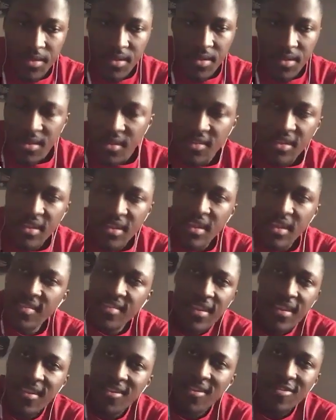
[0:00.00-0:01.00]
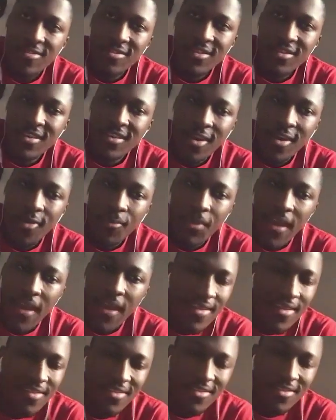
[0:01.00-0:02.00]
because like I said, I usually go
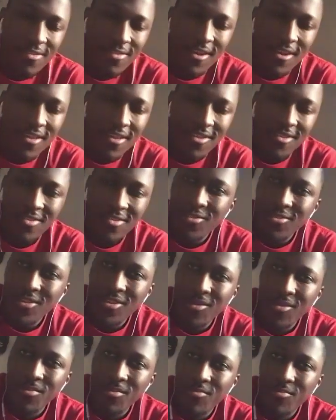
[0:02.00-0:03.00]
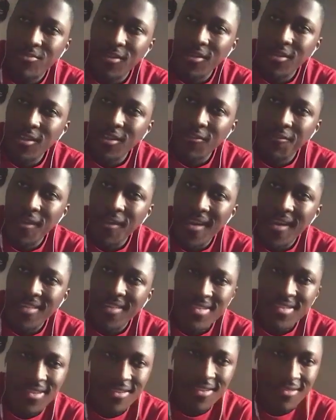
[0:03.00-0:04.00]
past these questions really, really
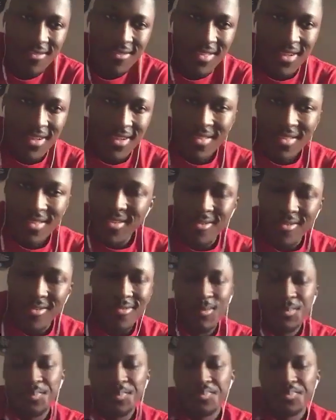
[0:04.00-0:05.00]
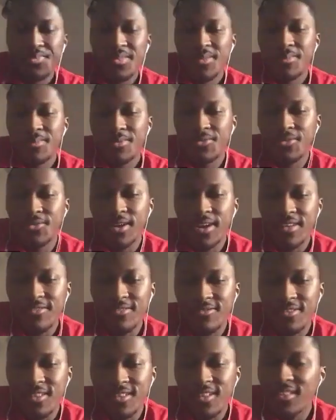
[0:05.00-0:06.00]
fast and everything too, before I
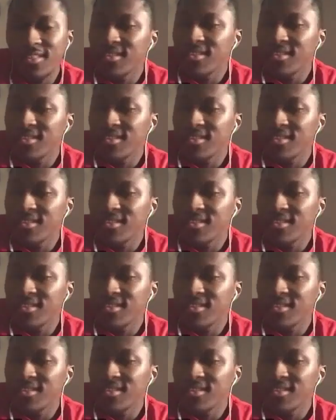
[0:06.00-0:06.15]
really